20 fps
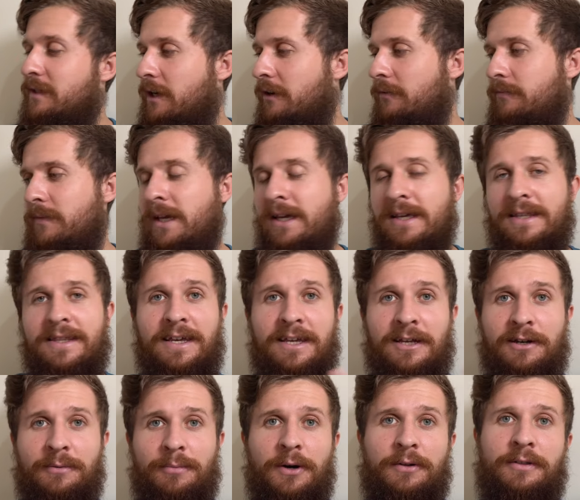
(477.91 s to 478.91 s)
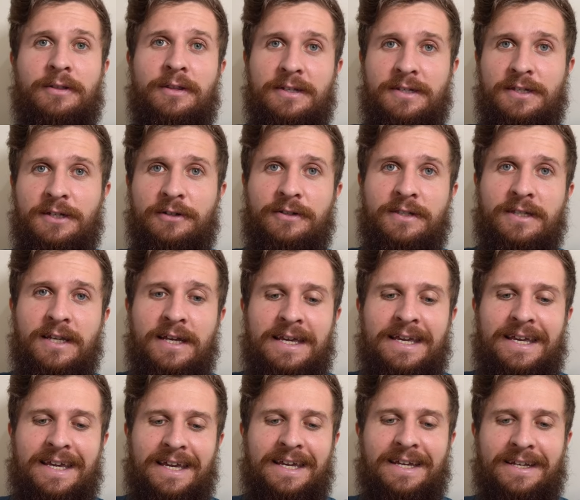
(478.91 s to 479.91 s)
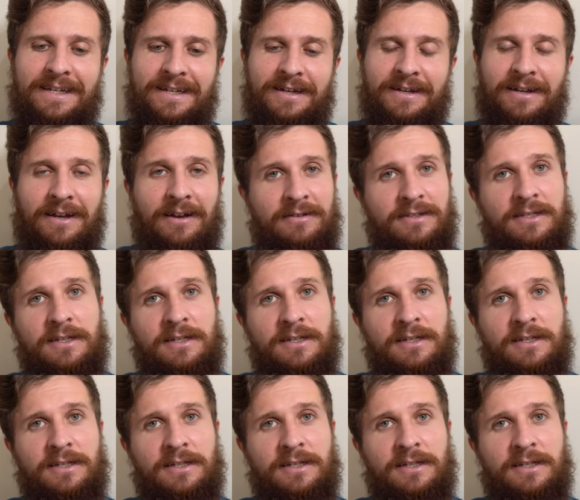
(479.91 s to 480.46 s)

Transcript: So thank you to both of these dudes, and I'll